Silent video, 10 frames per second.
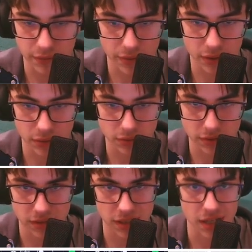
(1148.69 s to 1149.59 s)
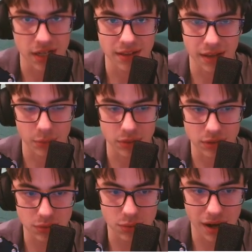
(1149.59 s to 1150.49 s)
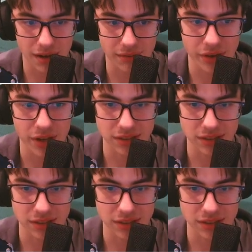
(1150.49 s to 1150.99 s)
very good to see that we do have